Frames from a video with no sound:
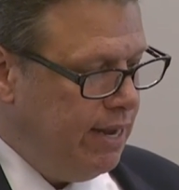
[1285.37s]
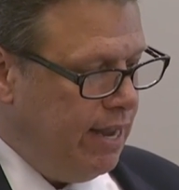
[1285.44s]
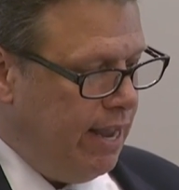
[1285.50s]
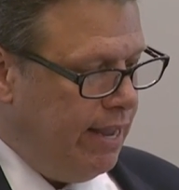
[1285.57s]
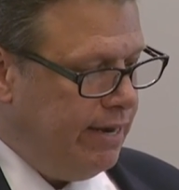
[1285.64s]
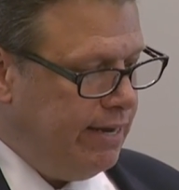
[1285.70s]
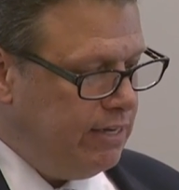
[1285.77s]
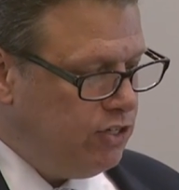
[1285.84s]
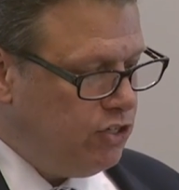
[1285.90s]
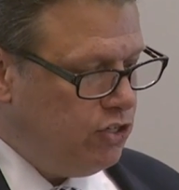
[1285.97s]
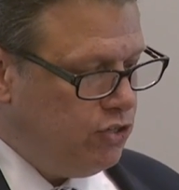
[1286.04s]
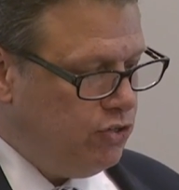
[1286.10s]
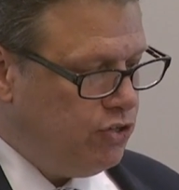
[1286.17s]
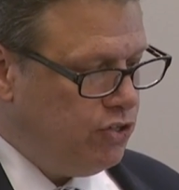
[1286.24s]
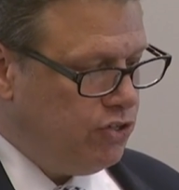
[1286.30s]
and
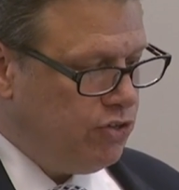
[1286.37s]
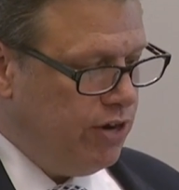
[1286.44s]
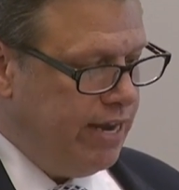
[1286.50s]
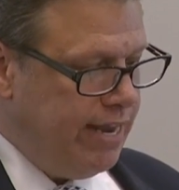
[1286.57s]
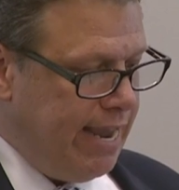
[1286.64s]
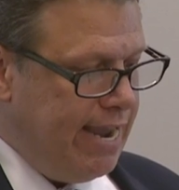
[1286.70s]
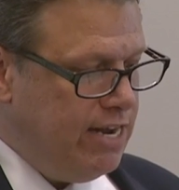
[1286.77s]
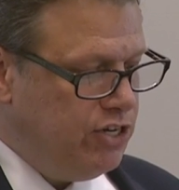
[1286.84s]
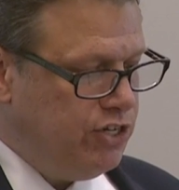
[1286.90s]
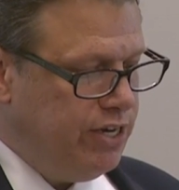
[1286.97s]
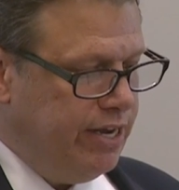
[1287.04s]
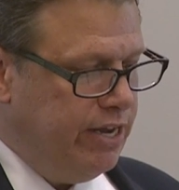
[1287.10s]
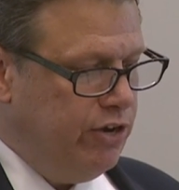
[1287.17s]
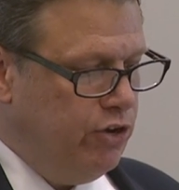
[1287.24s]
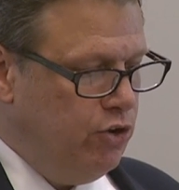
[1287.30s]
institutions are engaging
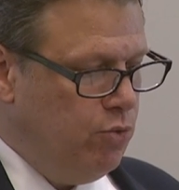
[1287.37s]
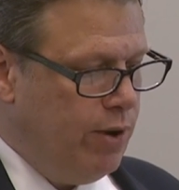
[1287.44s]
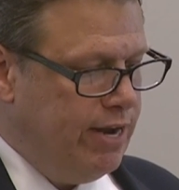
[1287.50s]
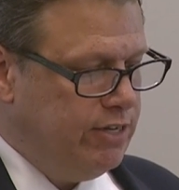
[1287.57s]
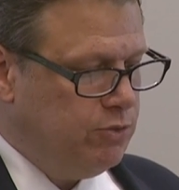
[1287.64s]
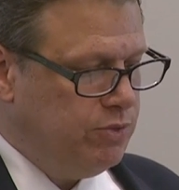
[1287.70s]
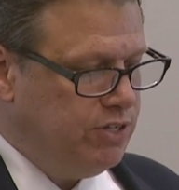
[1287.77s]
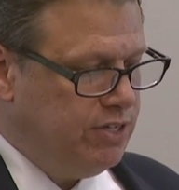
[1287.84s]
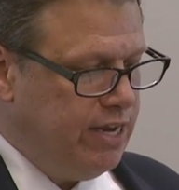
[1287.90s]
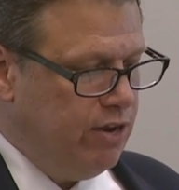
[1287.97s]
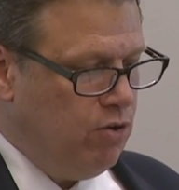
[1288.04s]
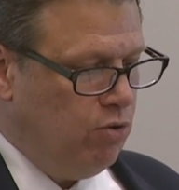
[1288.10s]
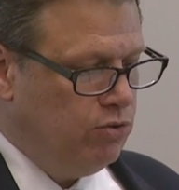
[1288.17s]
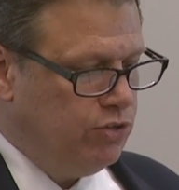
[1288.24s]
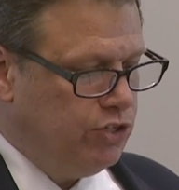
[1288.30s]
in new ways with
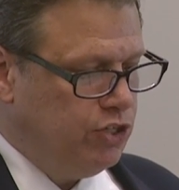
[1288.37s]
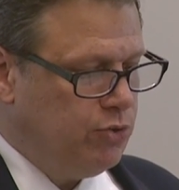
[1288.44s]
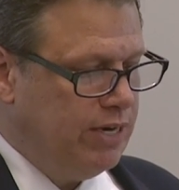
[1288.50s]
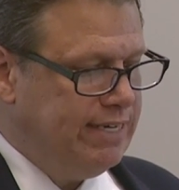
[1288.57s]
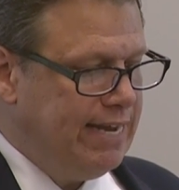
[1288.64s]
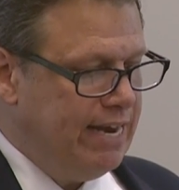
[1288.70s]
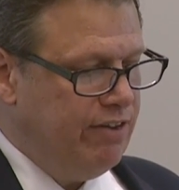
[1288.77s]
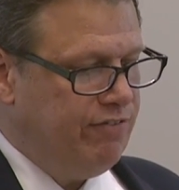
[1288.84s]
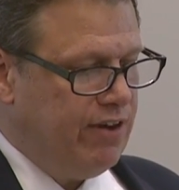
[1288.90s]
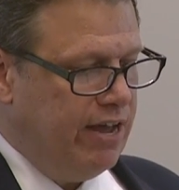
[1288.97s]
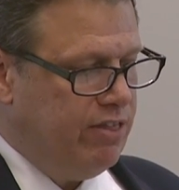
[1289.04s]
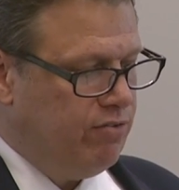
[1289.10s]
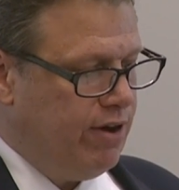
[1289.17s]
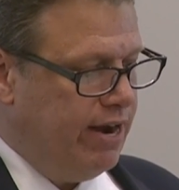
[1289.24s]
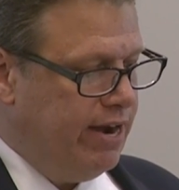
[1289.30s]
stakeholders to identify
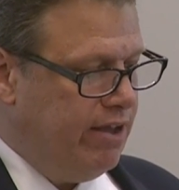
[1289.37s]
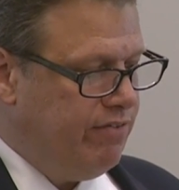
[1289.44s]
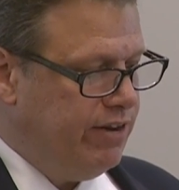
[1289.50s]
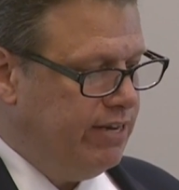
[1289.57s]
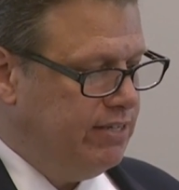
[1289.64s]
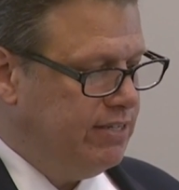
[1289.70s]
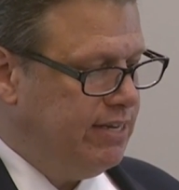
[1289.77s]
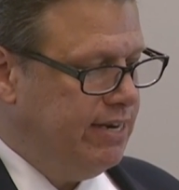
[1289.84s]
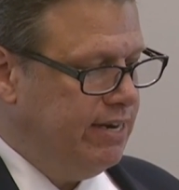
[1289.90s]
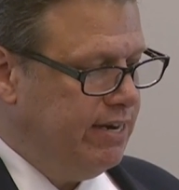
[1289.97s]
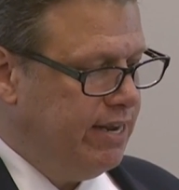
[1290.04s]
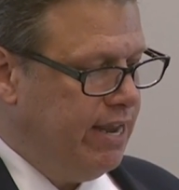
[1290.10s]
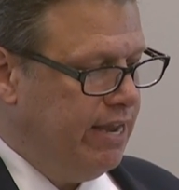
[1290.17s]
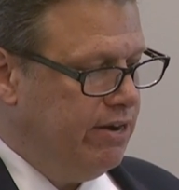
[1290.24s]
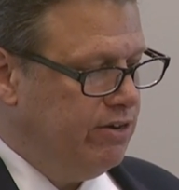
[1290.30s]
the right evidence and
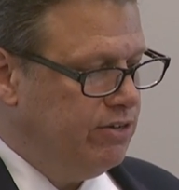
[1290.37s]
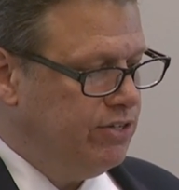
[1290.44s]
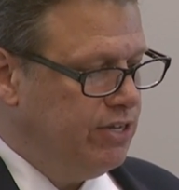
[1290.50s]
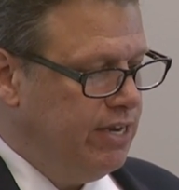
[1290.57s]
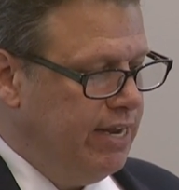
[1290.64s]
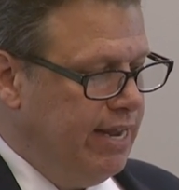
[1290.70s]
indicators